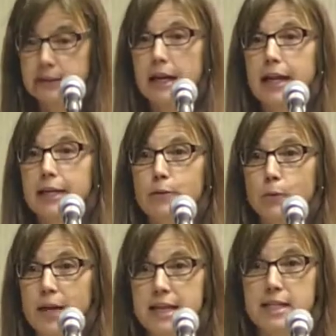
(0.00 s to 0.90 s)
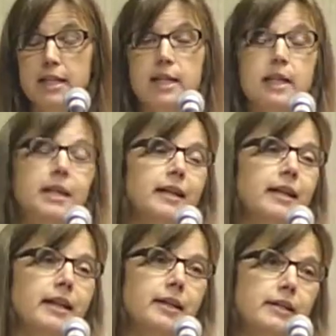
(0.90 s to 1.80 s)
I had read,
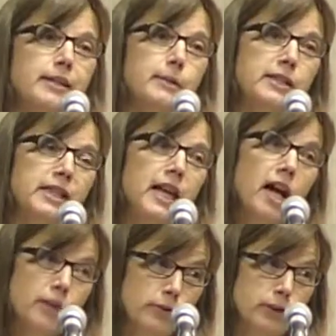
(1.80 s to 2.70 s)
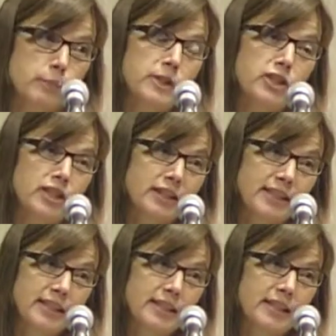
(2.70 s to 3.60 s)
there was a Yahoo group, there still
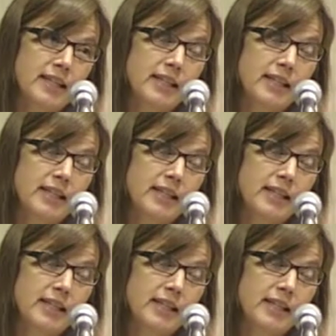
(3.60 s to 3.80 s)
is,